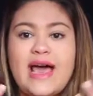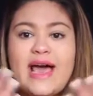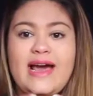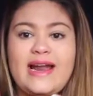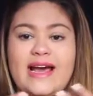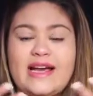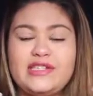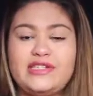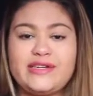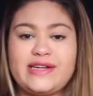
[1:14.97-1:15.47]

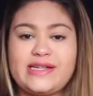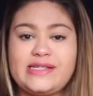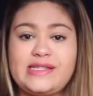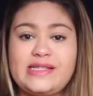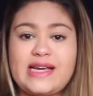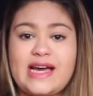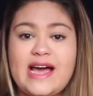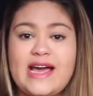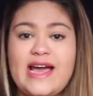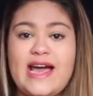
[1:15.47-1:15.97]
and as you can
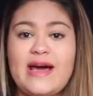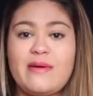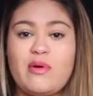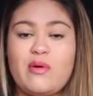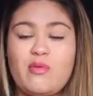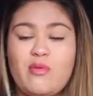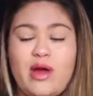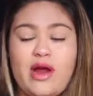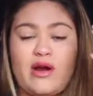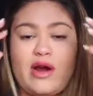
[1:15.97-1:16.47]
see, I
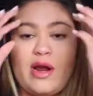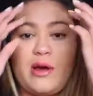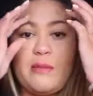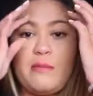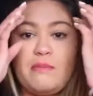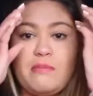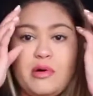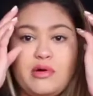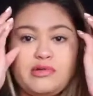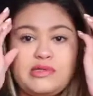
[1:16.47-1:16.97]
am
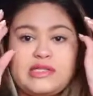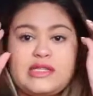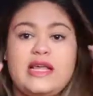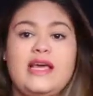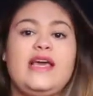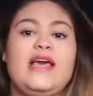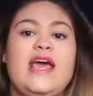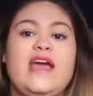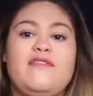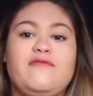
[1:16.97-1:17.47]
wearing
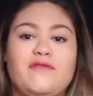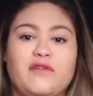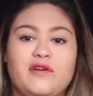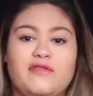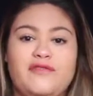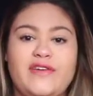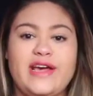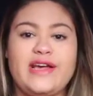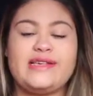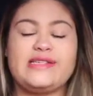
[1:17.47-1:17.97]
mostly a
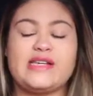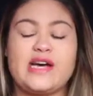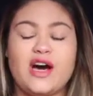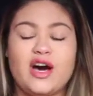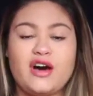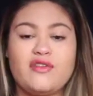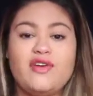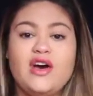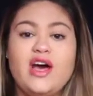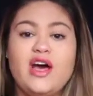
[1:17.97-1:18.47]
full face
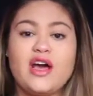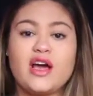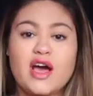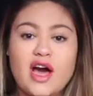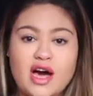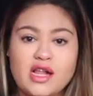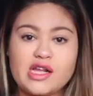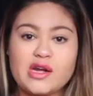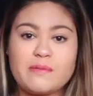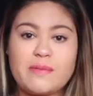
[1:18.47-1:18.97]
of
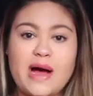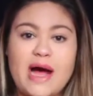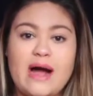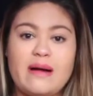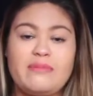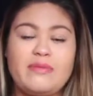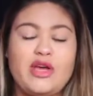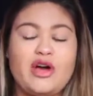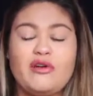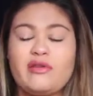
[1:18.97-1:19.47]

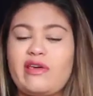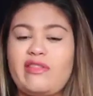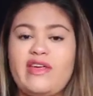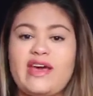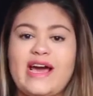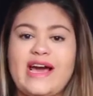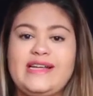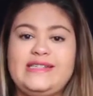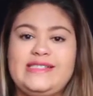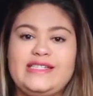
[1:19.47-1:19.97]
Colourpop. The only
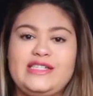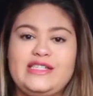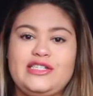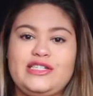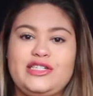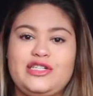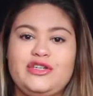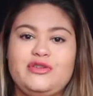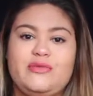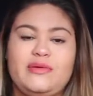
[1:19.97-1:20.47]
thing I
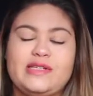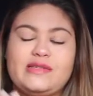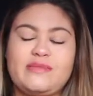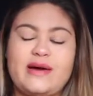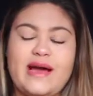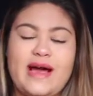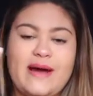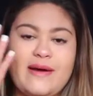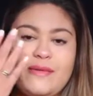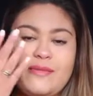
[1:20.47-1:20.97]
didn't do was
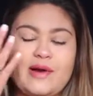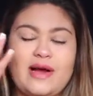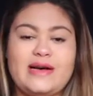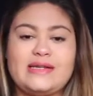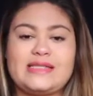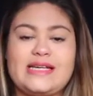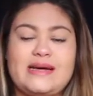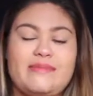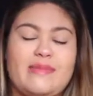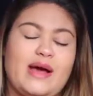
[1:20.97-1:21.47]
my
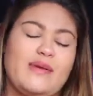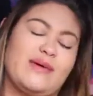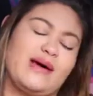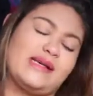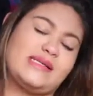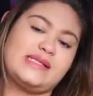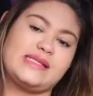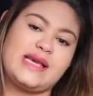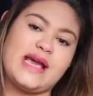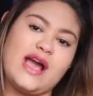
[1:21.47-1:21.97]
eyebrows and my
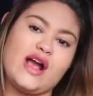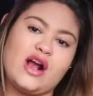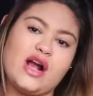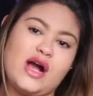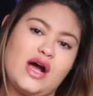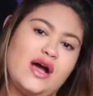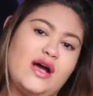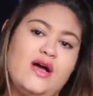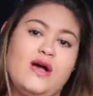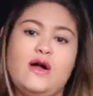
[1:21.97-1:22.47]

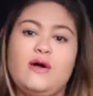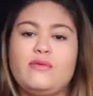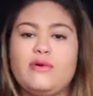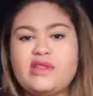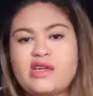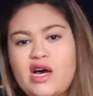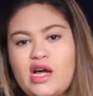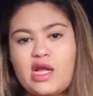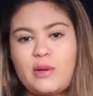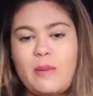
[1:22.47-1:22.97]
mascara
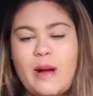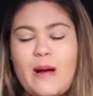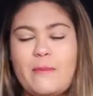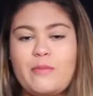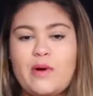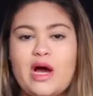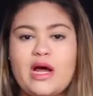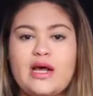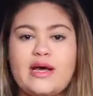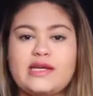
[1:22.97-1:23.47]
with Colourpop
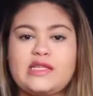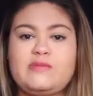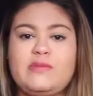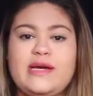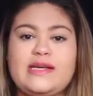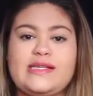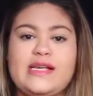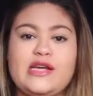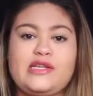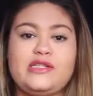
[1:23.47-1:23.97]
products
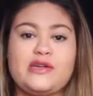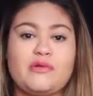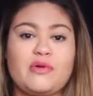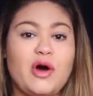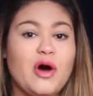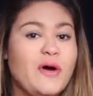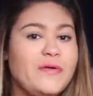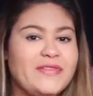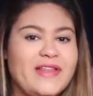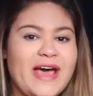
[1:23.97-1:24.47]
because I don't
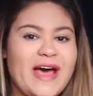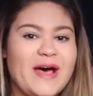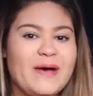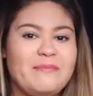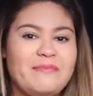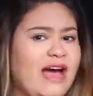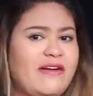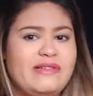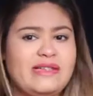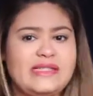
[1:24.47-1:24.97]
own
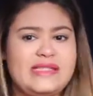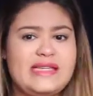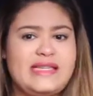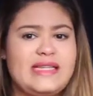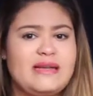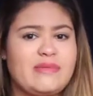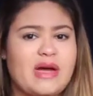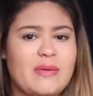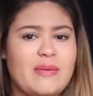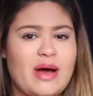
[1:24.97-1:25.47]
them. I haven't
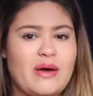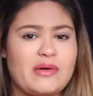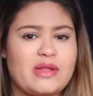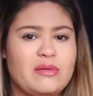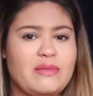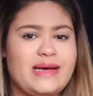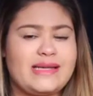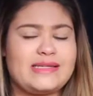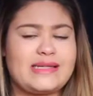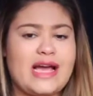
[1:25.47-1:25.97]
seen them come out with
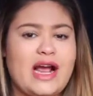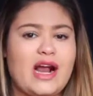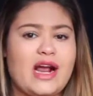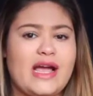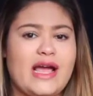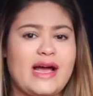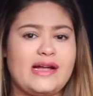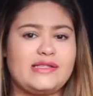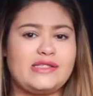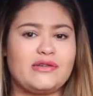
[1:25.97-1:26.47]
a mascara
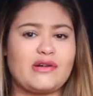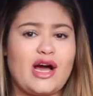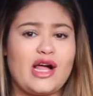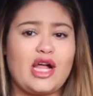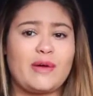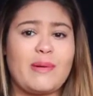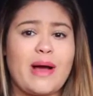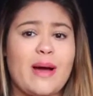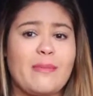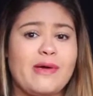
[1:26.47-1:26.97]
yet, so
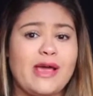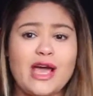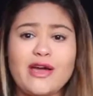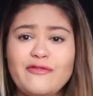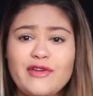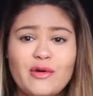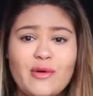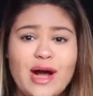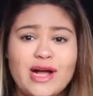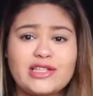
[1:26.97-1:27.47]
Colourpop,
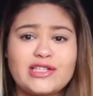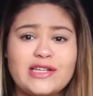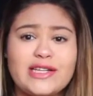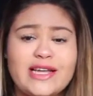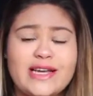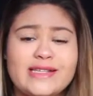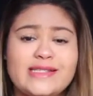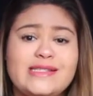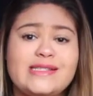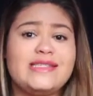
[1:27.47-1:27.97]
if you're watching
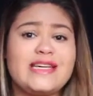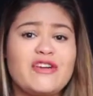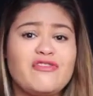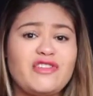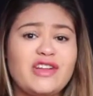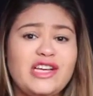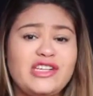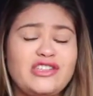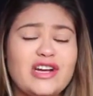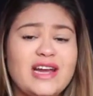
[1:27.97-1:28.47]
this,
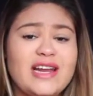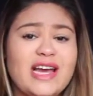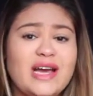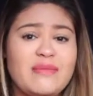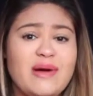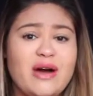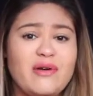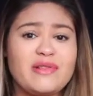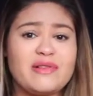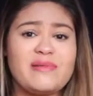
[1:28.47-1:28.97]
definitely try to
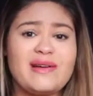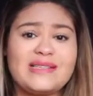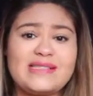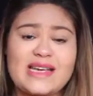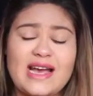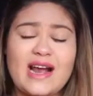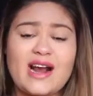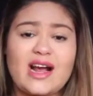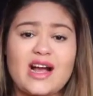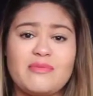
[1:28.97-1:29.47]
come out with a
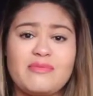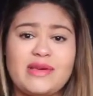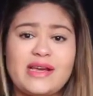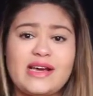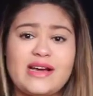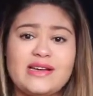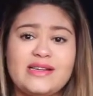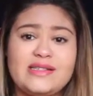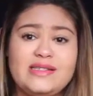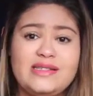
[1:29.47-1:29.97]
mascara
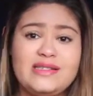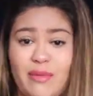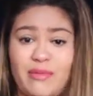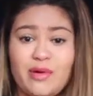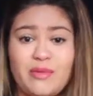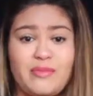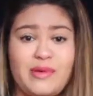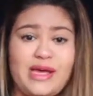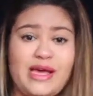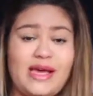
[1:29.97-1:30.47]
because I'm
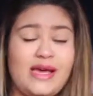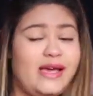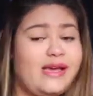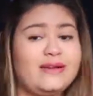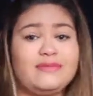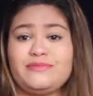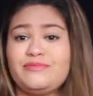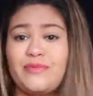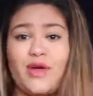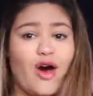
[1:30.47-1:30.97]
gonna
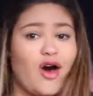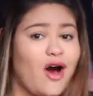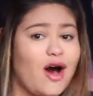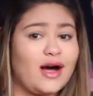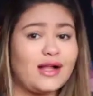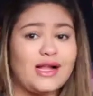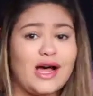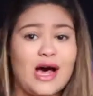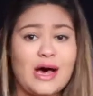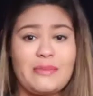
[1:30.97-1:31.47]
be
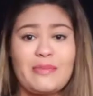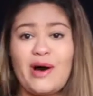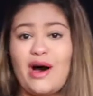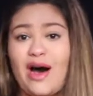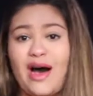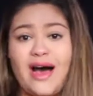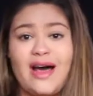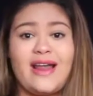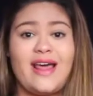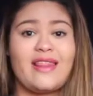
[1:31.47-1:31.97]
all up
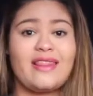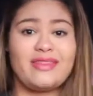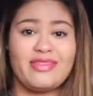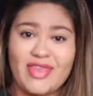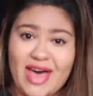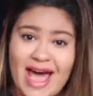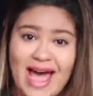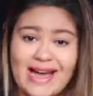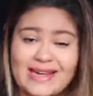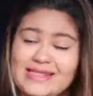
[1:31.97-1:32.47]
on
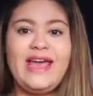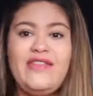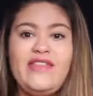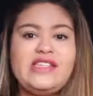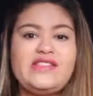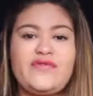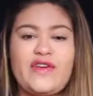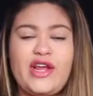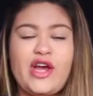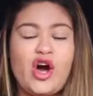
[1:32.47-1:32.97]
that. In
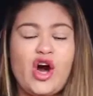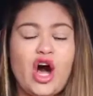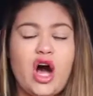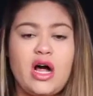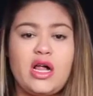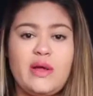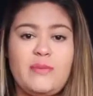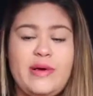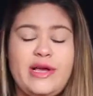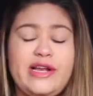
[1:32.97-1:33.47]
this video,
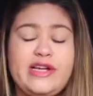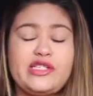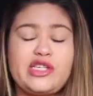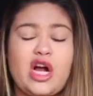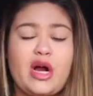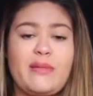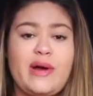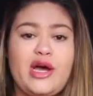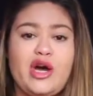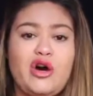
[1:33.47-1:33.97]
all opinions
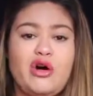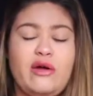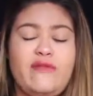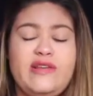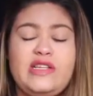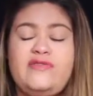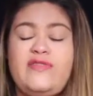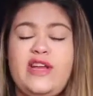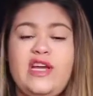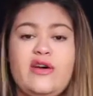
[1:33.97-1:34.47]
are my own.
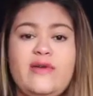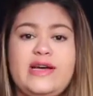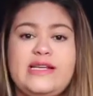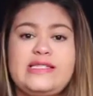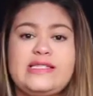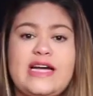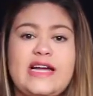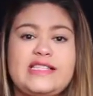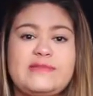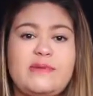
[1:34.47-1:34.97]
This video
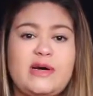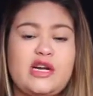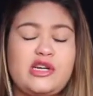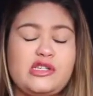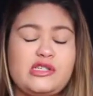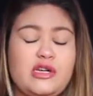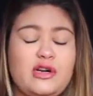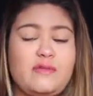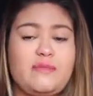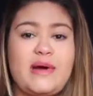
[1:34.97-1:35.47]
is not
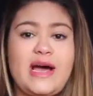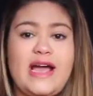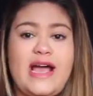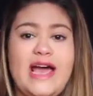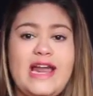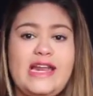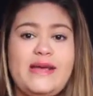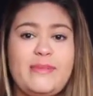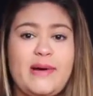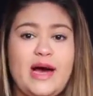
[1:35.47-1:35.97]
sponsored by
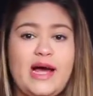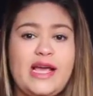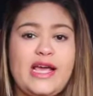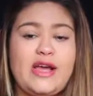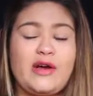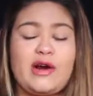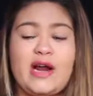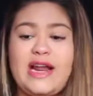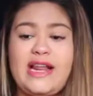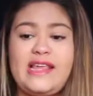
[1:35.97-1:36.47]

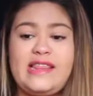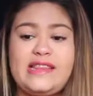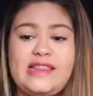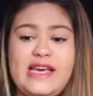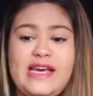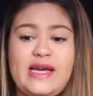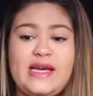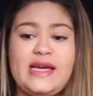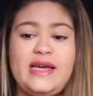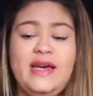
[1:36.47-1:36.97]
anybody or
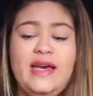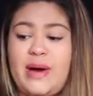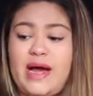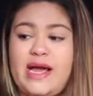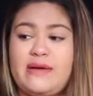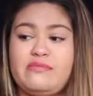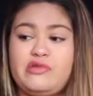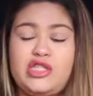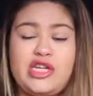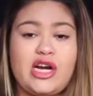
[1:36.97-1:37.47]
anything.
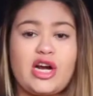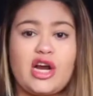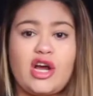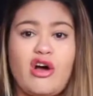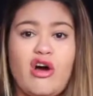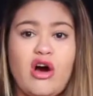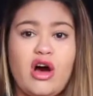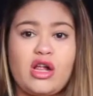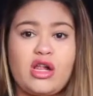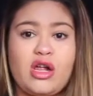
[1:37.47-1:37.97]
I am sharing
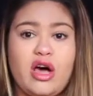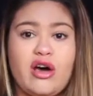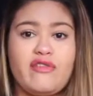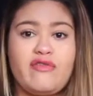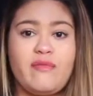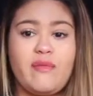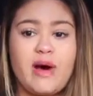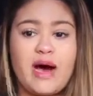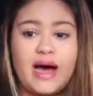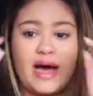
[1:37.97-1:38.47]
all
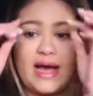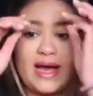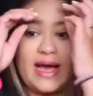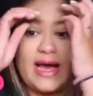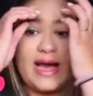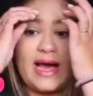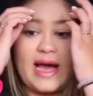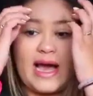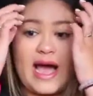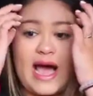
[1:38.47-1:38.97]
of
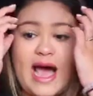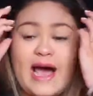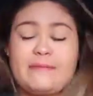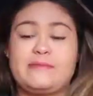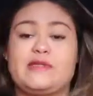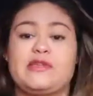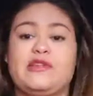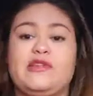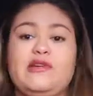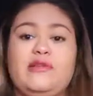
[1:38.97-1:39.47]
my
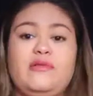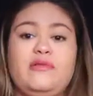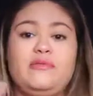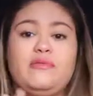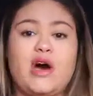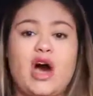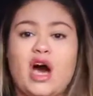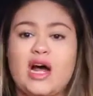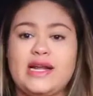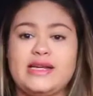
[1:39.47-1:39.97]
absolute
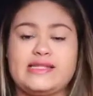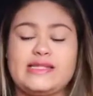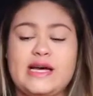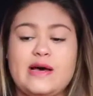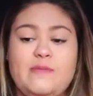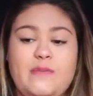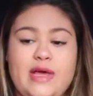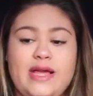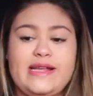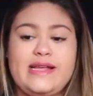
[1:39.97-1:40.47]
honest
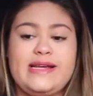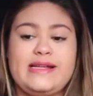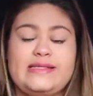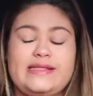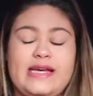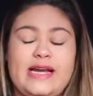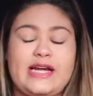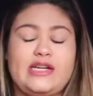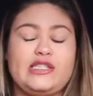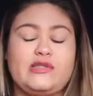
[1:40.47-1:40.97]

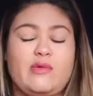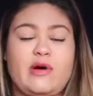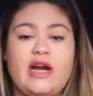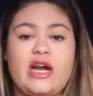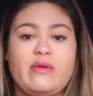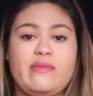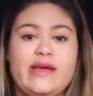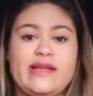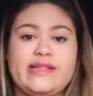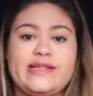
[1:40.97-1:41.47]
opinions, and I just
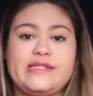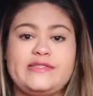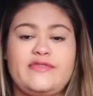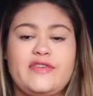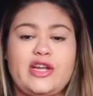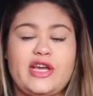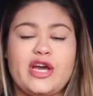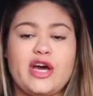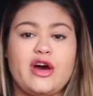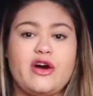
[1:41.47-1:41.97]
wanted to make this
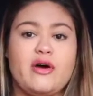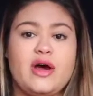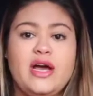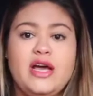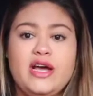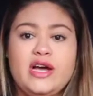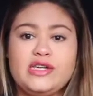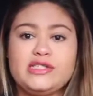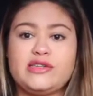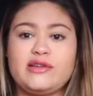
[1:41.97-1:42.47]
video
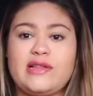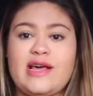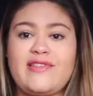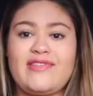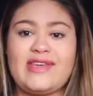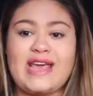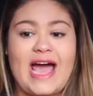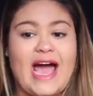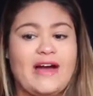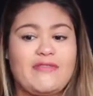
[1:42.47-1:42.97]
so
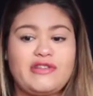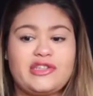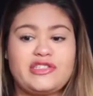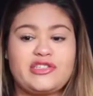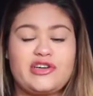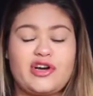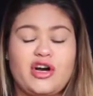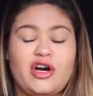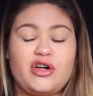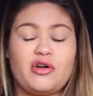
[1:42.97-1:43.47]
that the average
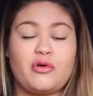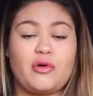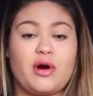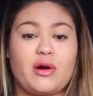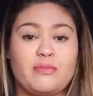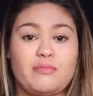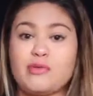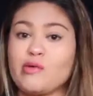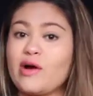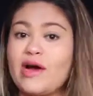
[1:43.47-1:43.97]
girl
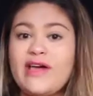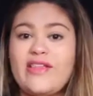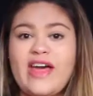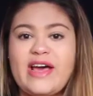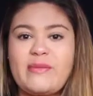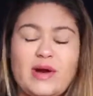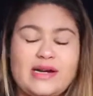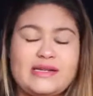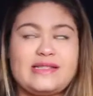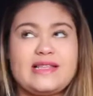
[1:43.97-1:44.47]
or boy
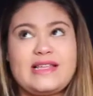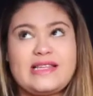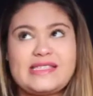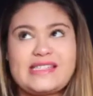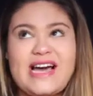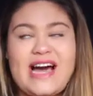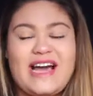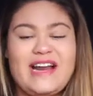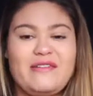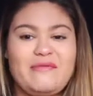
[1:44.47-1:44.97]
that wears this
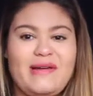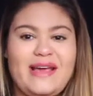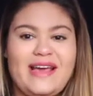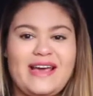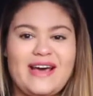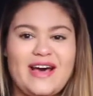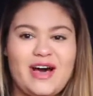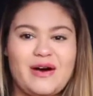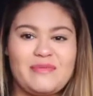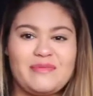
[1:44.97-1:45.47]
kind of
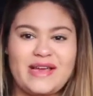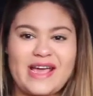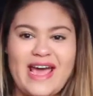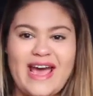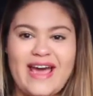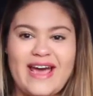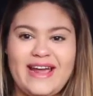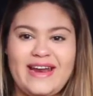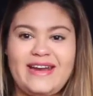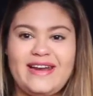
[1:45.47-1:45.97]
makeup
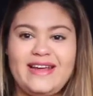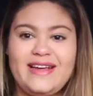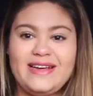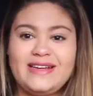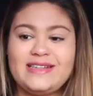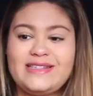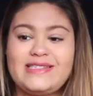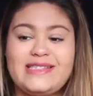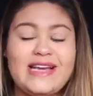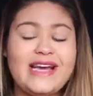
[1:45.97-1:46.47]
can
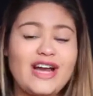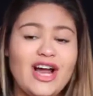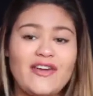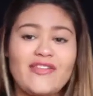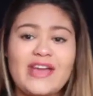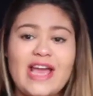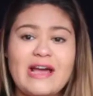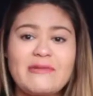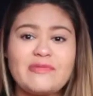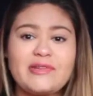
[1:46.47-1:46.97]
see it
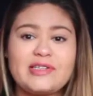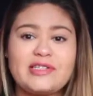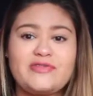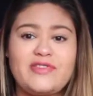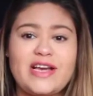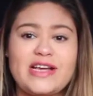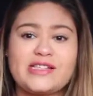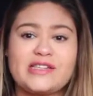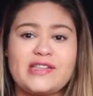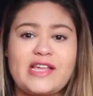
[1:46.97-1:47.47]
on the average
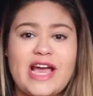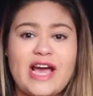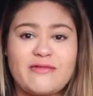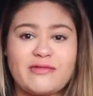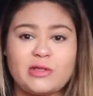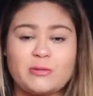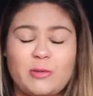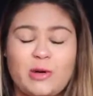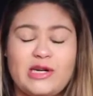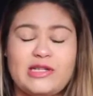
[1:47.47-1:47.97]
face of the
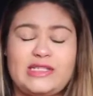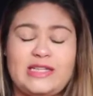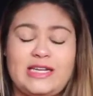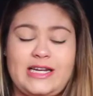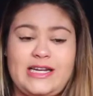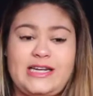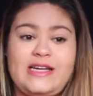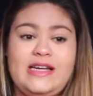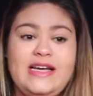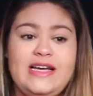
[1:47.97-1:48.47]
average
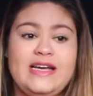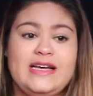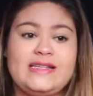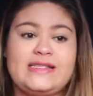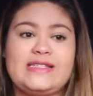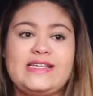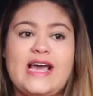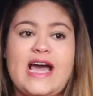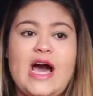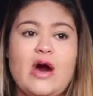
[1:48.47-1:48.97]
person and
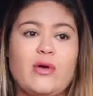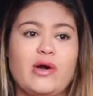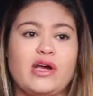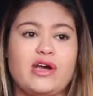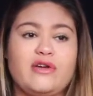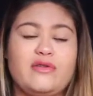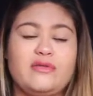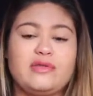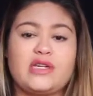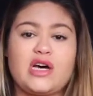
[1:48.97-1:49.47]
see how
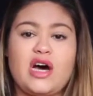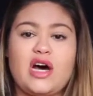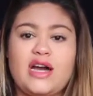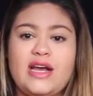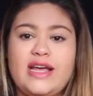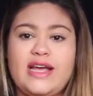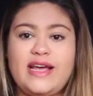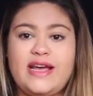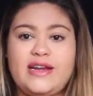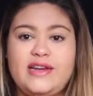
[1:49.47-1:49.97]
it goes
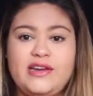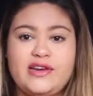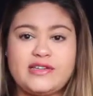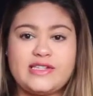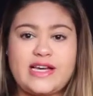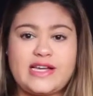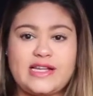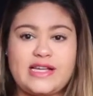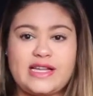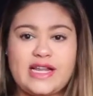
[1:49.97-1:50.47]
on in your
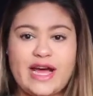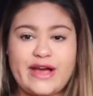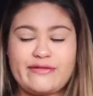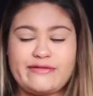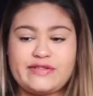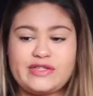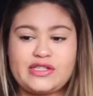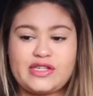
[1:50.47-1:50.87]
daily life.